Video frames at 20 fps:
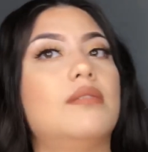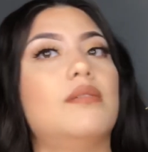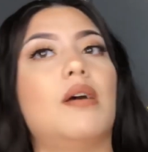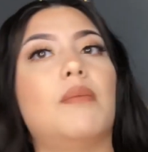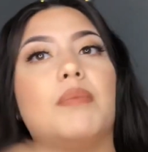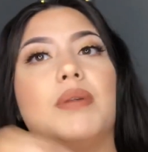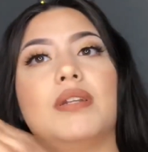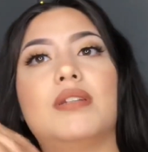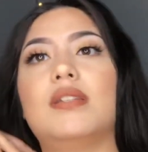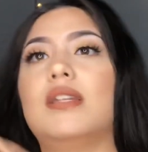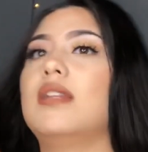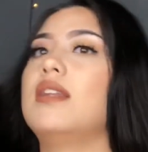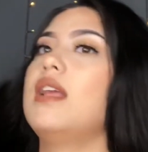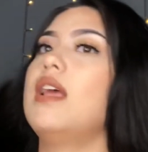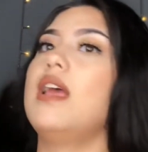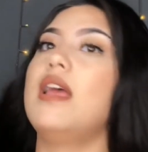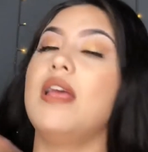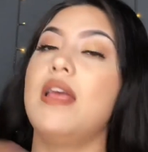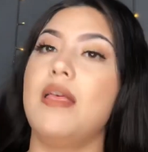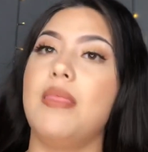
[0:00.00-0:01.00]
a person
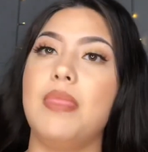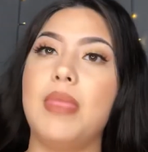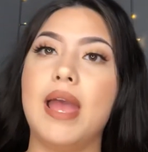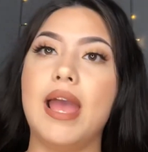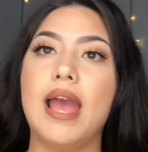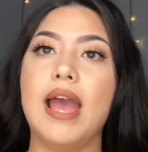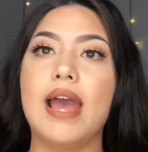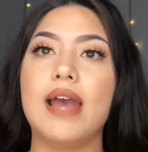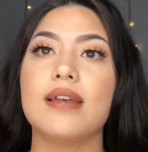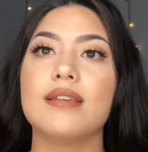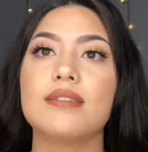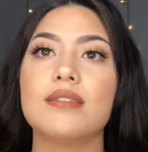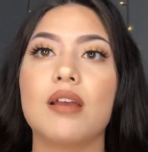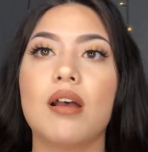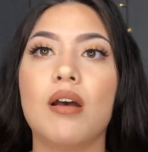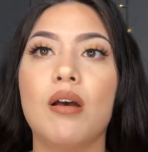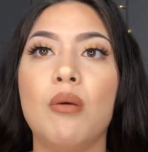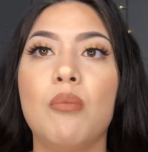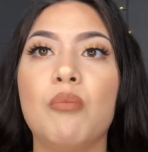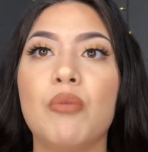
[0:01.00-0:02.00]
that has
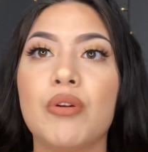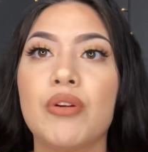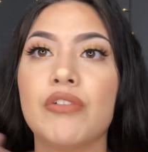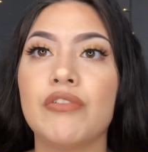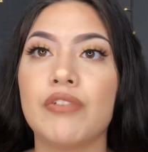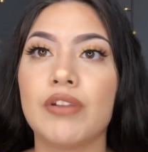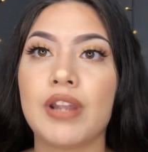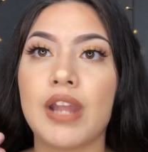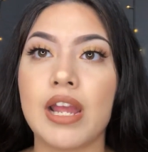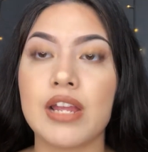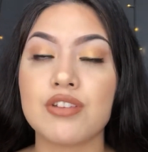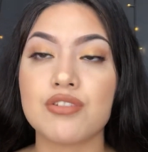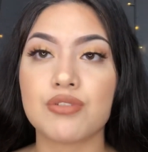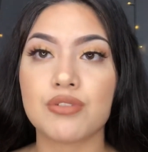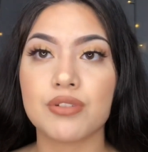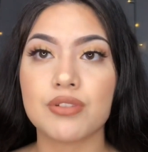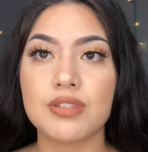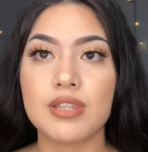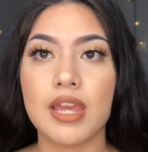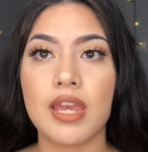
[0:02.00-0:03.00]
more of a
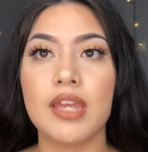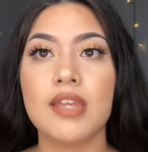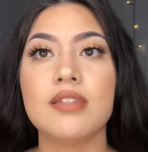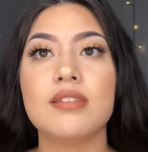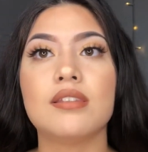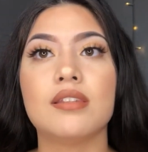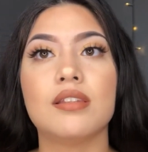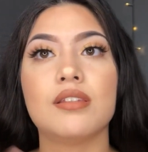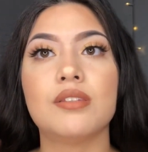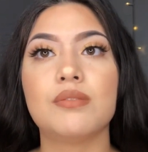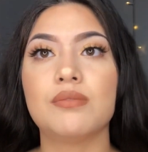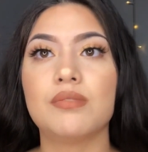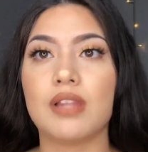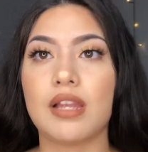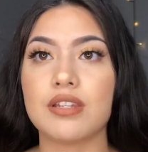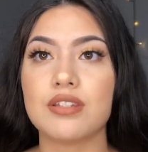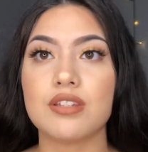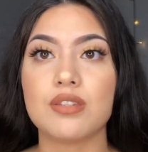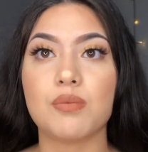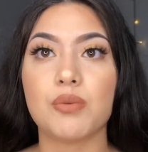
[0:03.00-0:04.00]
natural taste, this
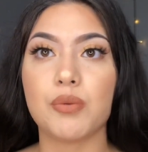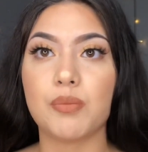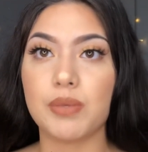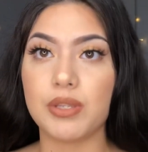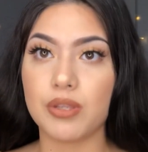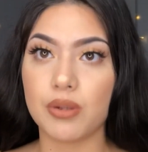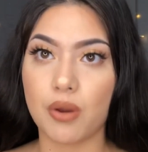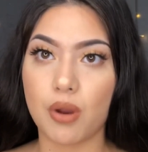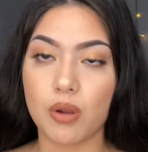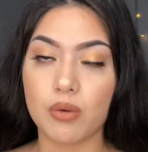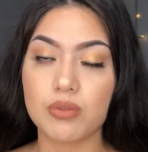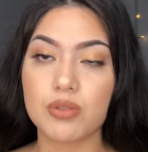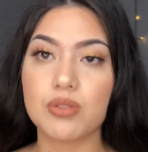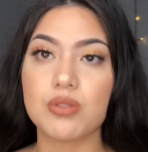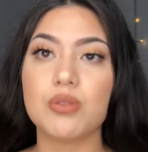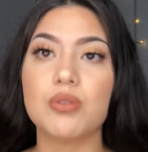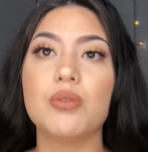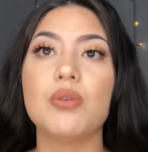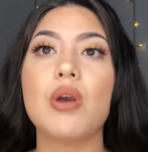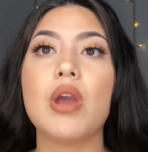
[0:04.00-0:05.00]
lashes will be your
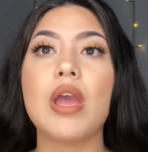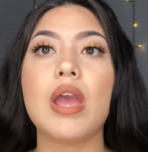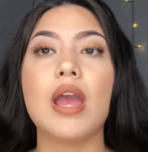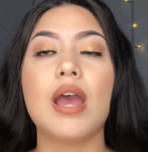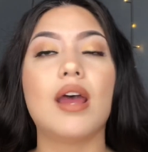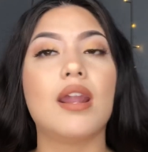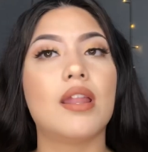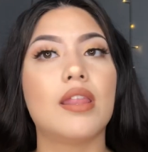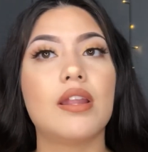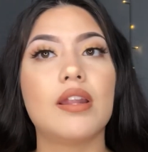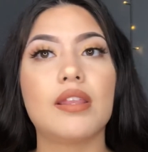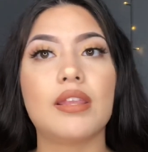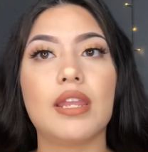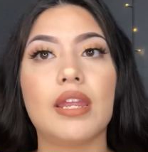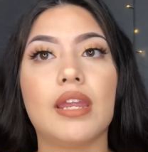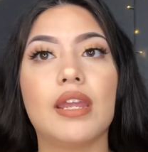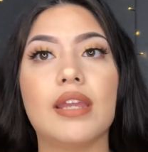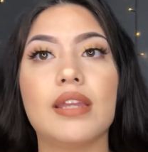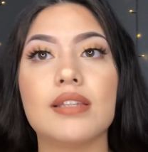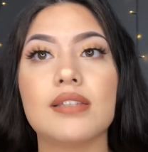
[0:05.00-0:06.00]
go-to. Another
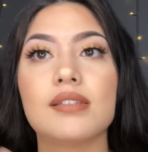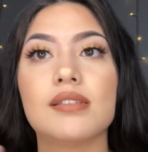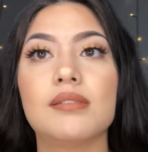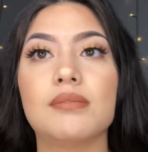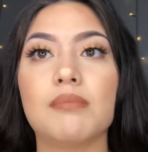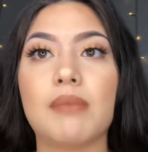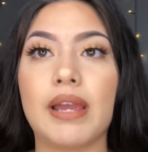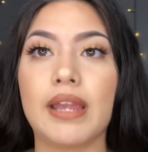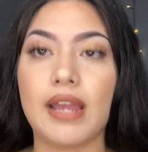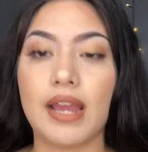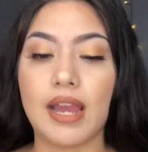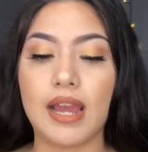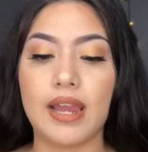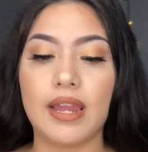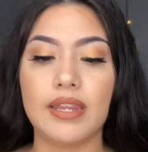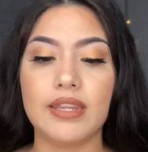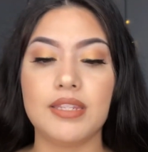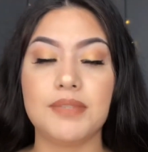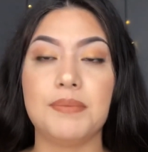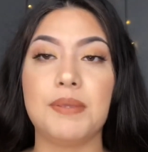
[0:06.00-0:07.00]
thing is my
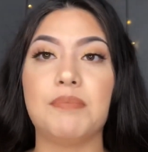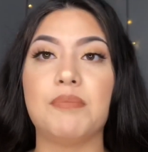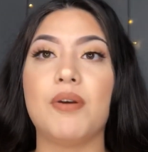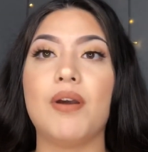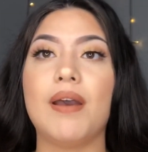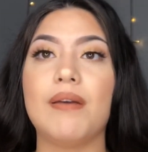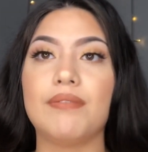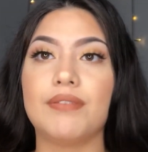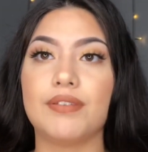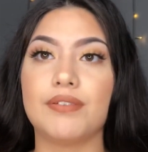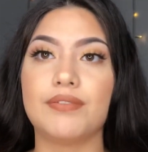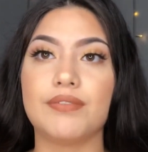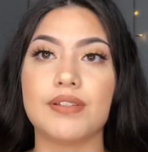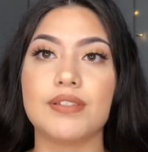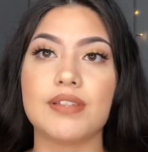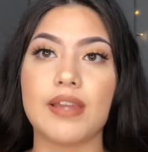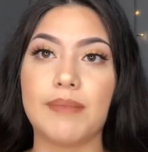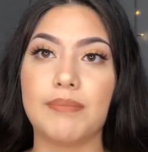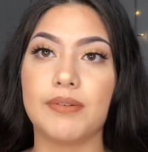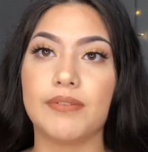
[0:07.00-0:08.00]
eyes. People have
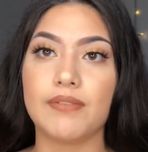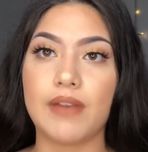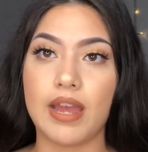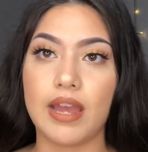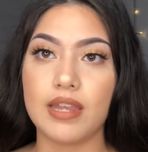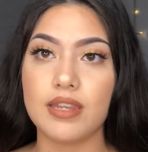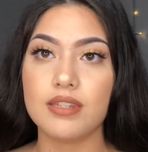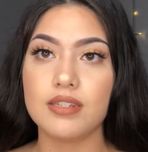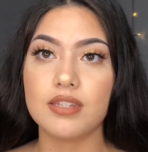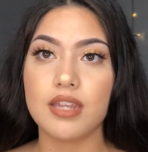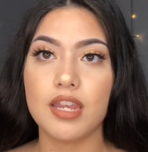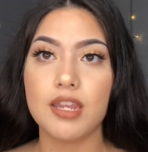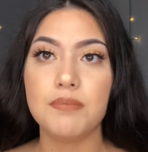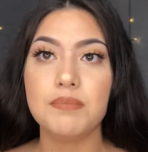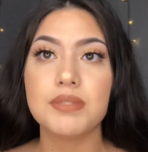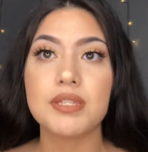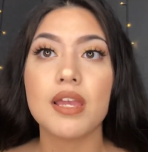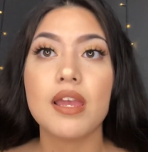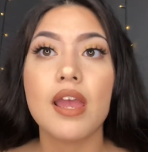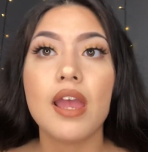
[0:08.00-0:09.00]
different type of eye
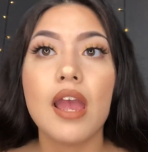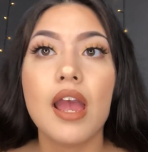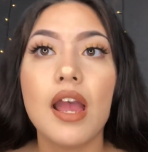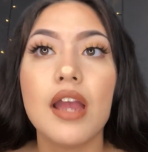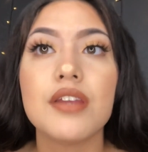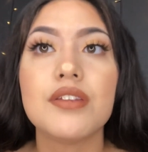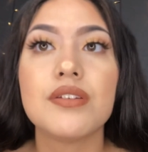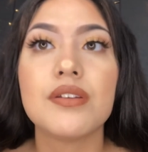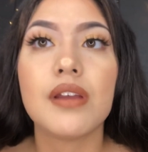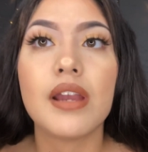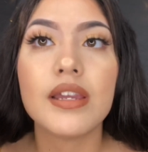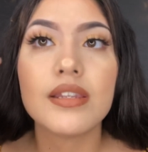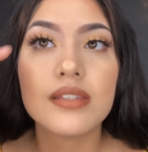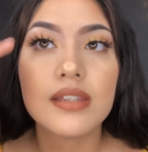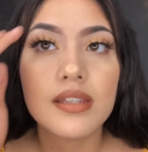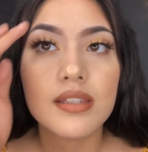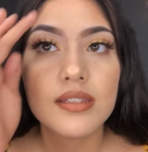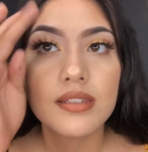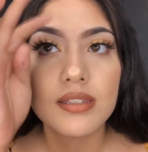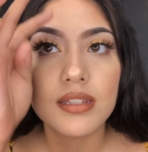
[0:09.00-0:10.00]
shapes. As you guys
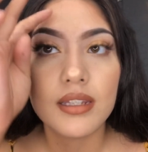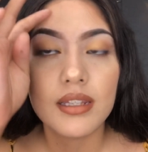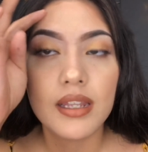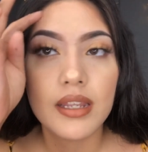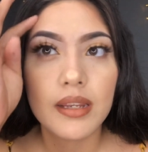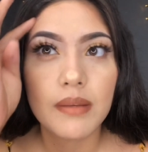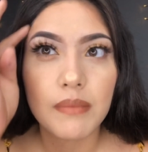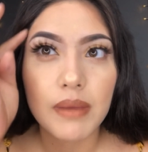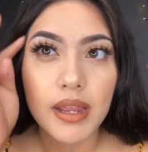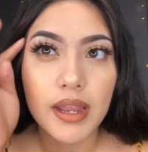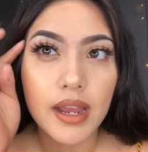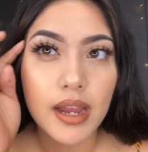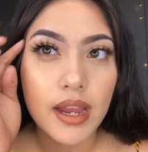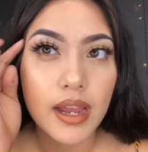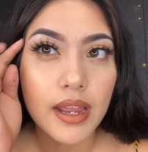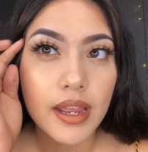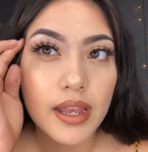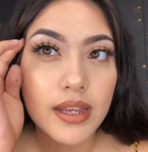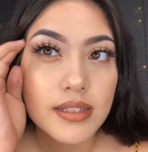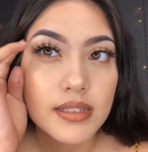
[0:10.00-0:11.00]
can see, like my
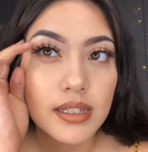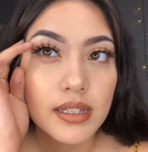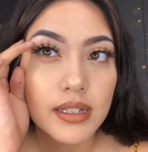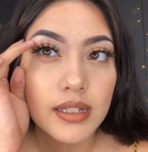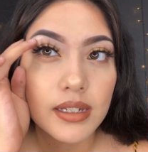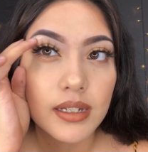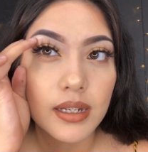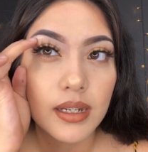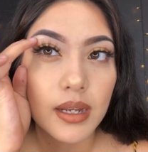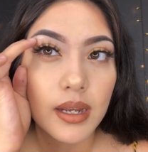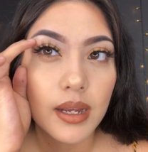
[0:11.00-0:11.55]
eye has like,